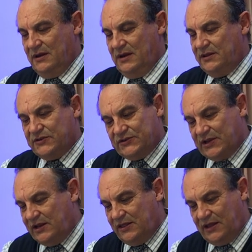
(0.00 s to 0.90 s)
He doesn't say
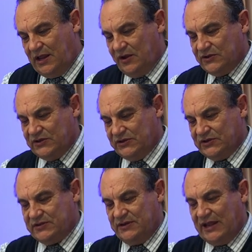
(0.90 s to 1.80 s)
anything else. He
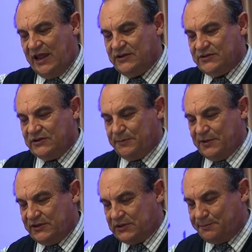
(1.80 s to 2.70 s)
just ends this,
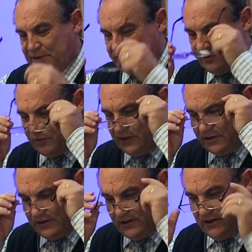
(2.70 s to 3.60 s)
this epistle with,
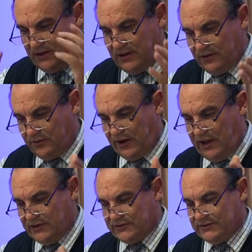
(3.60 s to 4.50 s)

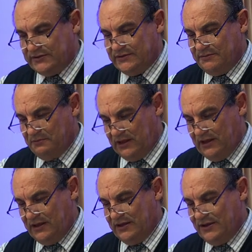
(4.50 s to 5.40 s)
grace
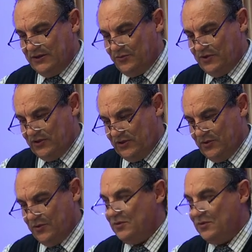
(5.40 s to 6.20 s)
be with you.